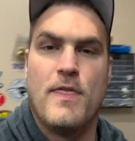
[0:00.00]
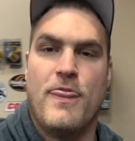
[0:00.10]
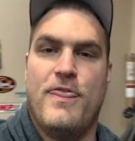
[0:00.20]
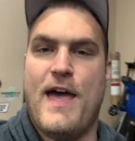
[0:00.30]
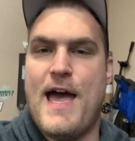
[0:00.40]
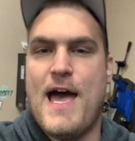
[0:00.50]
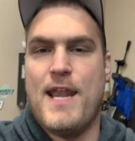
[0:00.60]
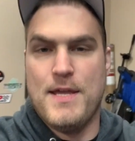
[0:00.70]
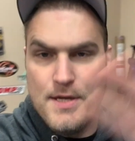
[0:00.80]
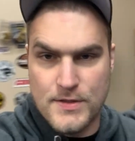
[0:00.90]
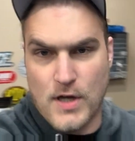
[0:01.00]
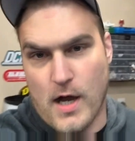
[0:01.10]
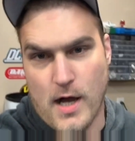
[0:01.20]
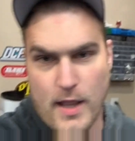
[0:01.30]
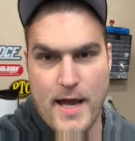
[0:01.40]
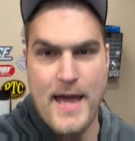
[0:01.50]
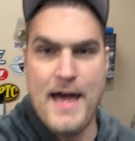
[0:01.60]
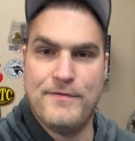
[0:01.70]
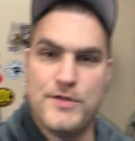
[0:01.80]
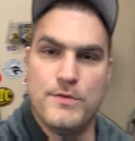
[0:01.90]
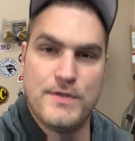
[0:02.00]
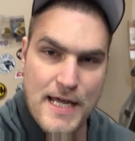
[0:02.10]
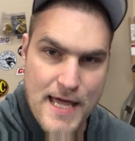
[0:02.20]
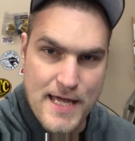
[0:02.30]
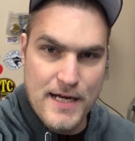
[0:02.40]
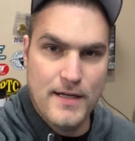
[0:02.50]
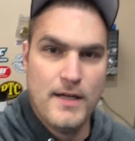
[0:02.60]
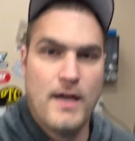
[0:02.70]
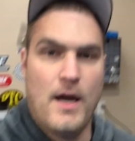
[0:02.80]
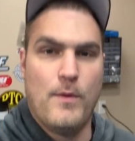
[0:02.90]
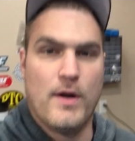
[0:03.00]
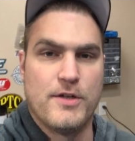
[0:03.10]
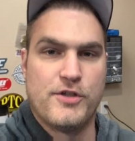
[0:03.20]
That is all I have today. I want to